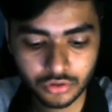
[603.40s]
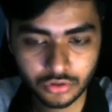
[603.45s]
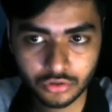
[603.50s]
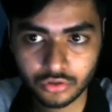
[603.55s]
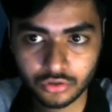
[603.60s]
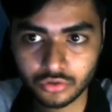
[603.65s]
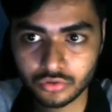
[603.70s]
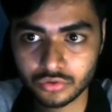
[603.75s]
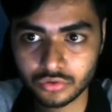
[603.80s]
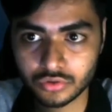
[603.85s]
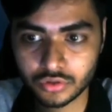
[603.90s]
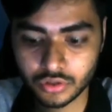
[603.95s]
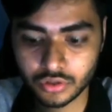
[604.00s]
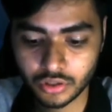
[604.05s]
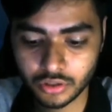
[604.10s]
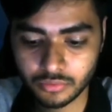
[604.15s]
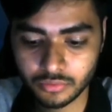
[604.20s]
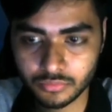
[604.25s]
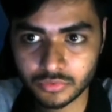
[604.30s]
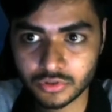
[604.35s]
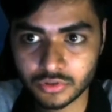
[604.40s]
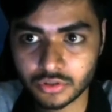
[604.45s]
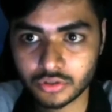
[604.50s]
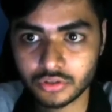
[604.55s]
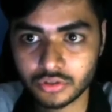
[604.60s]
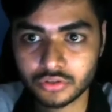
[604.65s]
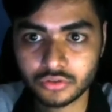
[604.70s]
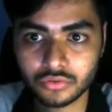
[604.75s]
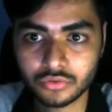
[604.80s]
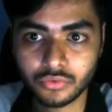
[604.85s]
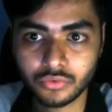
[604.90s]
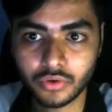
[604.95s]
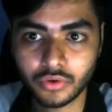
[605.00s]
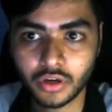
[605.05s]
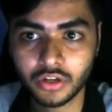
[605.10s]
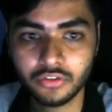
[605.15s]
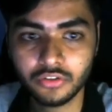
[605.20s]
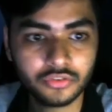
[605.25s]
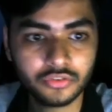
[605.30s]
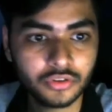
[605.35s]
use name is equals to
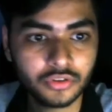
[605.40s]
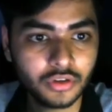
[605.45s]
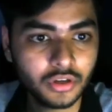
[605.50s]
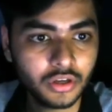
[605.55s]
Raj.